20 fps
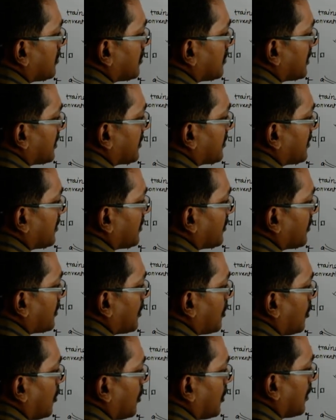this is a
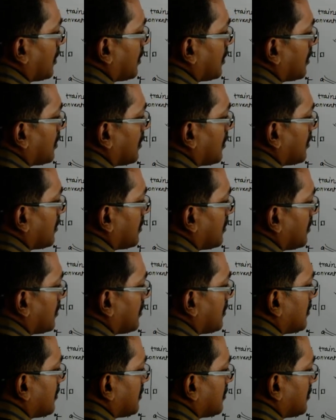whole
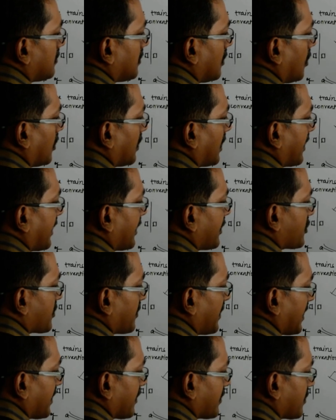
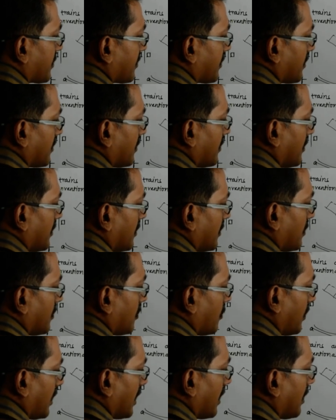arrangement
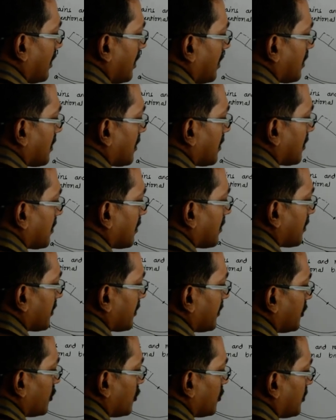where
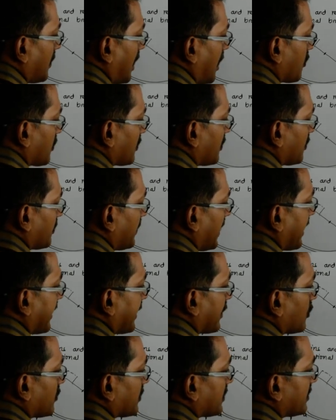you mount this
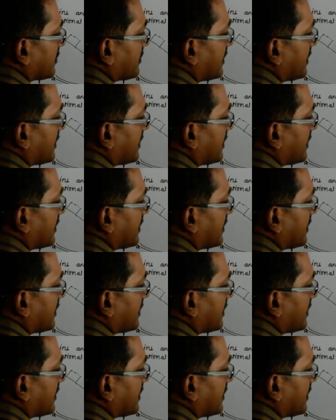bearing over this.